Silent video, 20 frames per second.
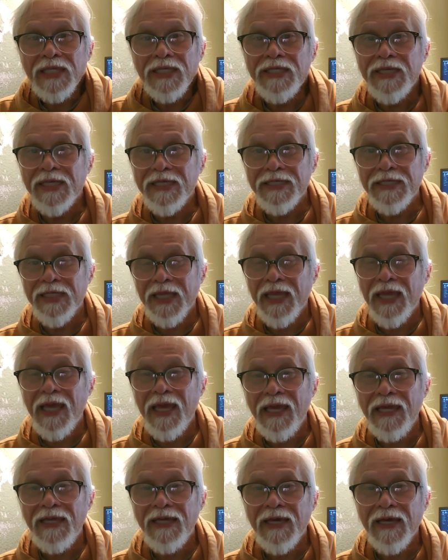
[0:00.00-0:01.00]
just
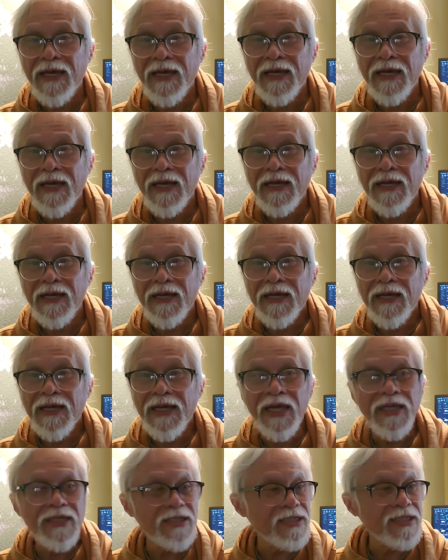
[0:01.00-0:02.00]
a
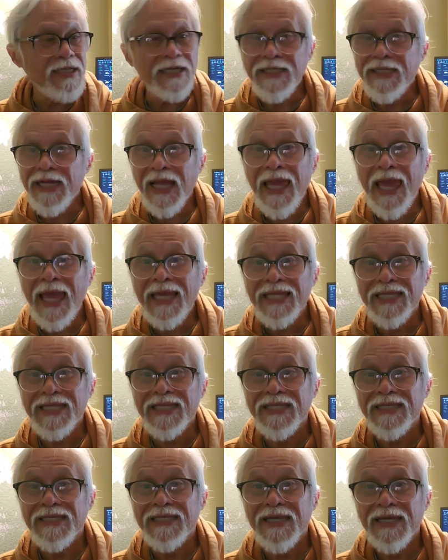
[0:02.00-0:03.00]

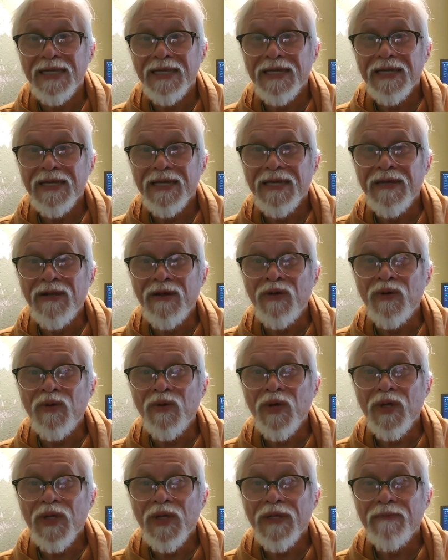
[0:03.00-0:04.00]
guess, you
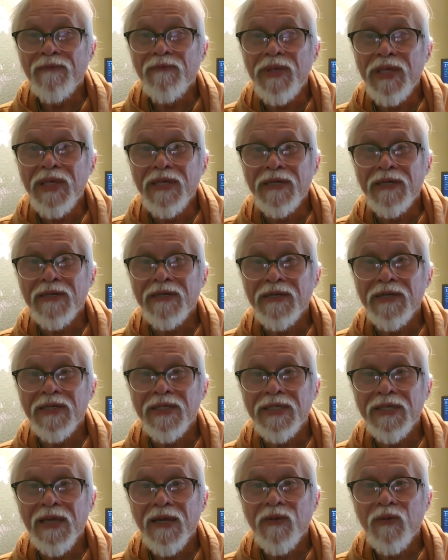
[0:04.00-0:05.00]
know,
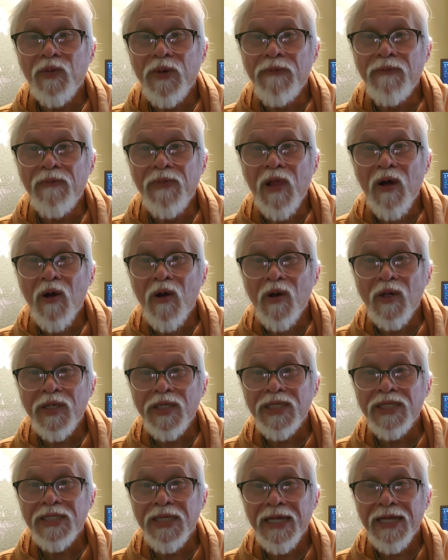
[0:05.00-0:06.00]
because we've
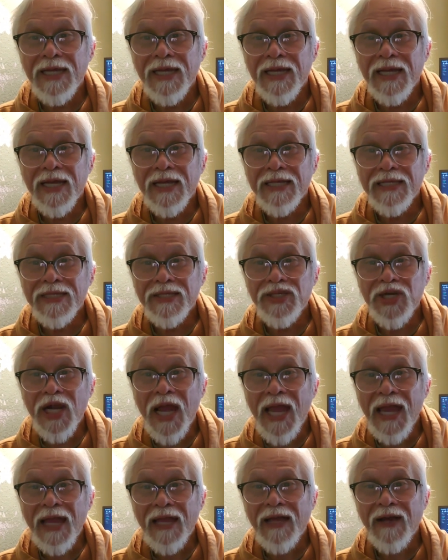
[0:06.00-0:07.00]
lost
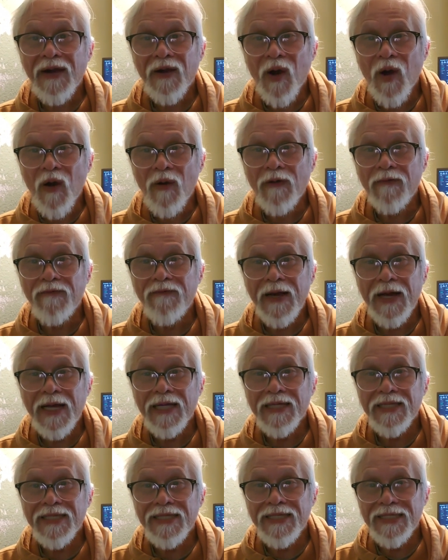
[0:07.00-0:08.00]
track of
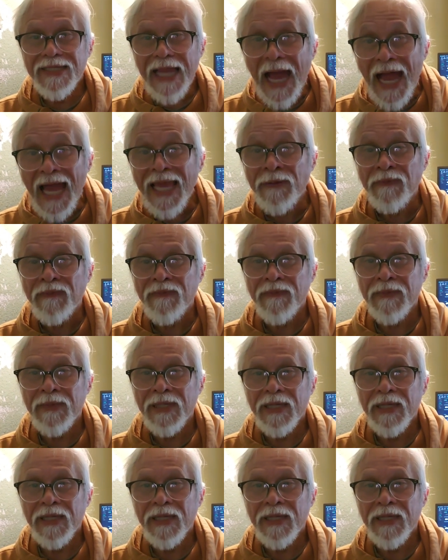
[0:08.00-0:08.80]
time.